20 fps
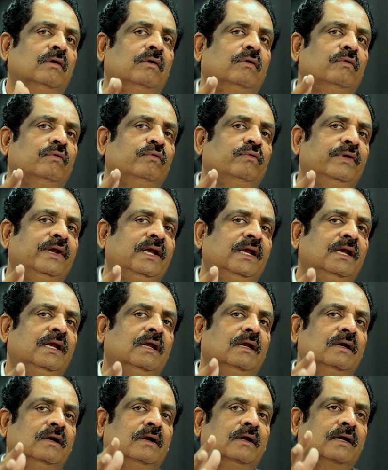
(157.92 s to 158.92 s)
we
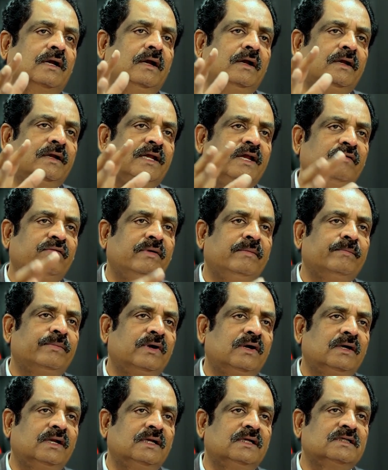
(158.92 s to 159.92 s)
give
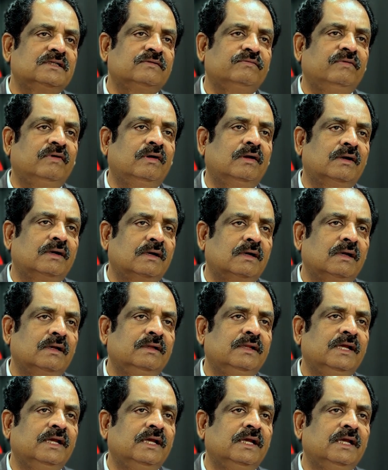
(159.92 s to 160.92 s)
importance for
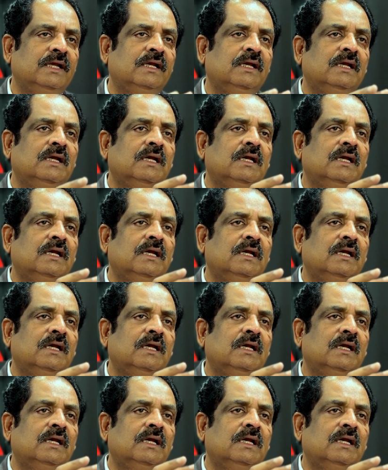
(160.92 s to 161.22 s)
the